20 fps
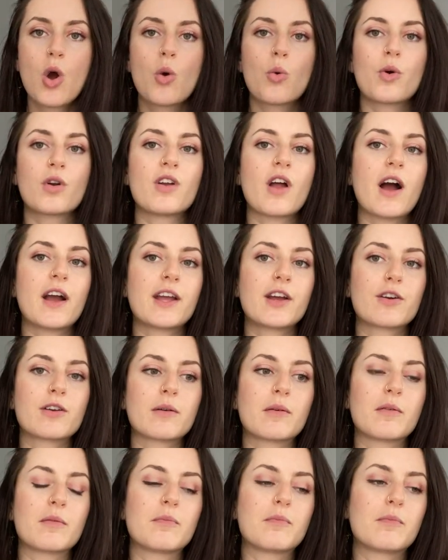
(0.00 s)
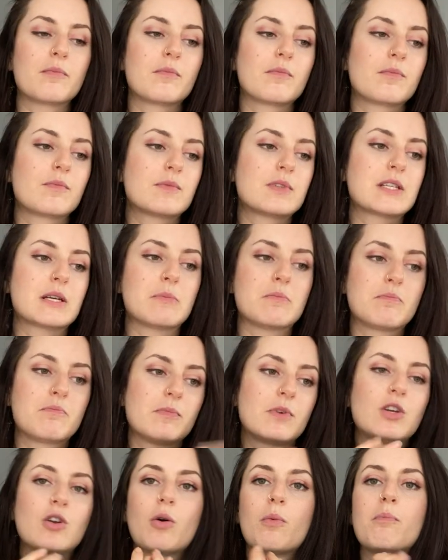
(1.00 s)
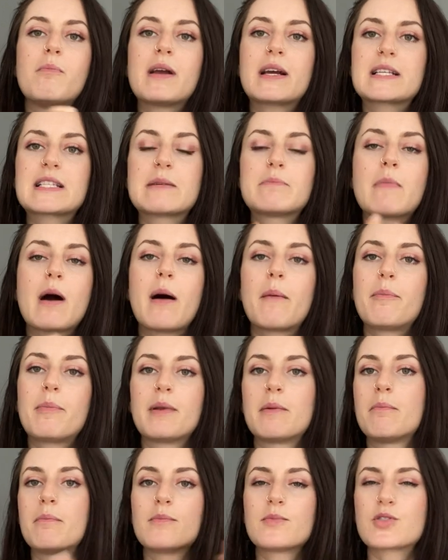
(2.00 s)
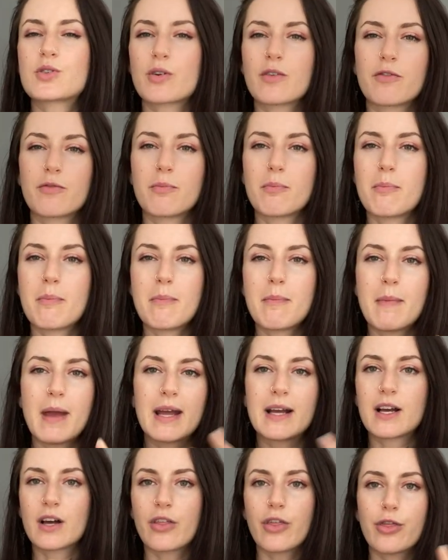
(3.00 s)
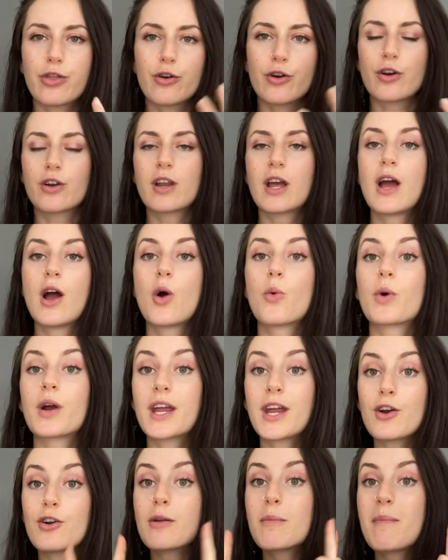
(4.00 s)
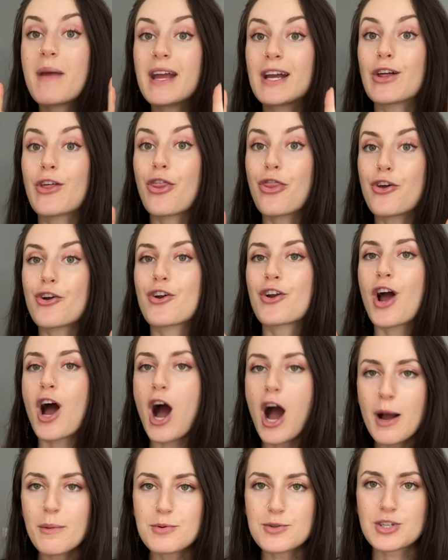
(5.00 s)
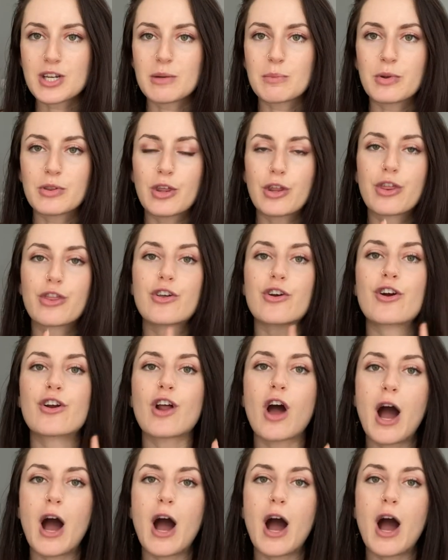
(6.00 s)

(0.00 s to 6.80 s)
We're not here to to you know mix them up and sort of make a third we're here to make a third option but the third